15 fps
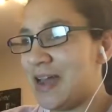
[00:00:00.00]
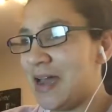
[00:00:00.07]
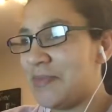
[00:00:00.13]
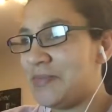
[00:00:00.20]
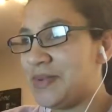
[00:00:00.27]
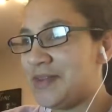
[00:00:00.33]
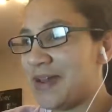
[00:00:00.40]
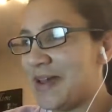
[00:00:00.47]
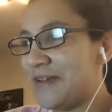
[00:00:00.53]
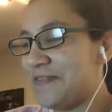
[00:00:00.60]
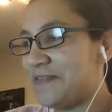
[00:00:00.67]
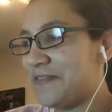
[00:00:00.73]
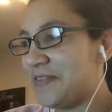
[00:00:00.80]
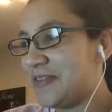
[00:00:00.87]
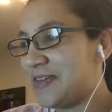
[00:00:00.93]
I'm done
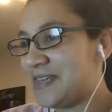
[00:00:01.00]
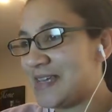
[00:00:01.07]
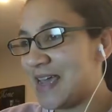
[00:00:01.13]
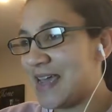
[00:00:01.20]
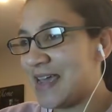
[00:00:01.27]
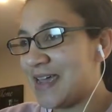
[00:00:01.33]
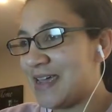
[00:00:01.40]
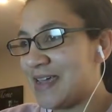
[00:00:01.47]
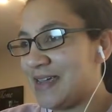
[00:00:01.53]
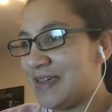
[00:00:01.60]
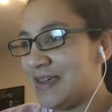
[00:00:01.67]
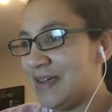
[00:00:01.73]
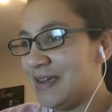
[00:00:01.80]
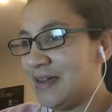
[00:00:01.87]
for the day